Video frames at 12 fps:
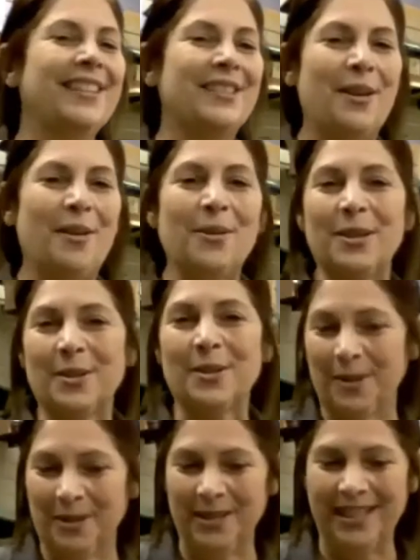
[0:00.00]
so the
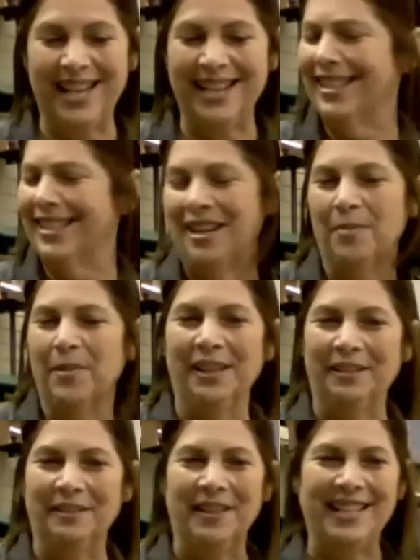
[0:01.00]
squirrels tend to not be
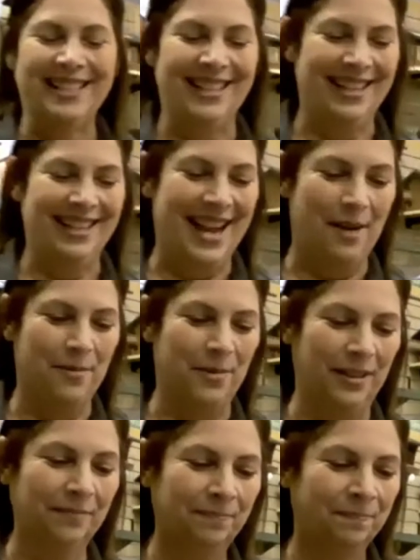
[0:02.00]
interested in that
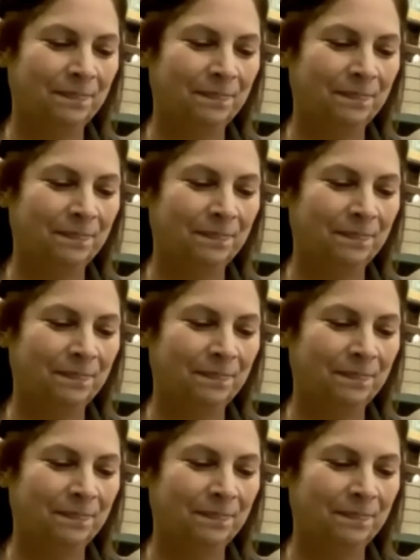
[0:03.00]
one.